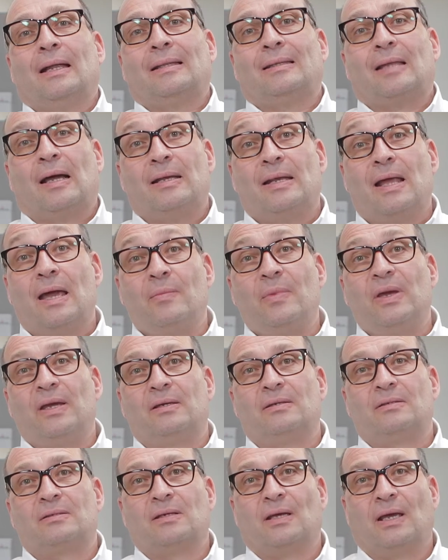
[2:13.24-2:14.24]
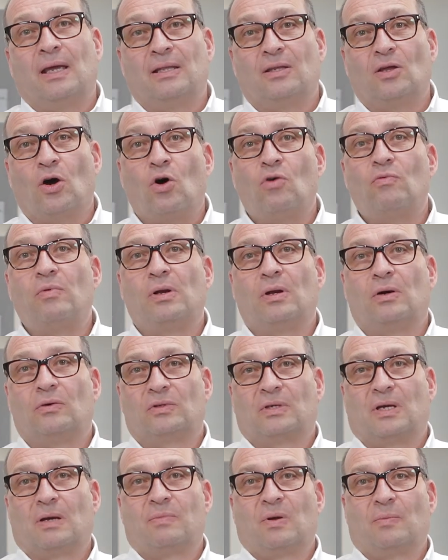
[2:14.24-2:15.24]
Dynamics and
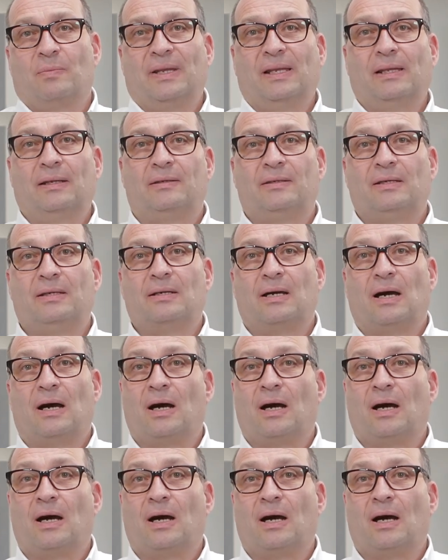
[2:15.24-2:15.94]
overload capability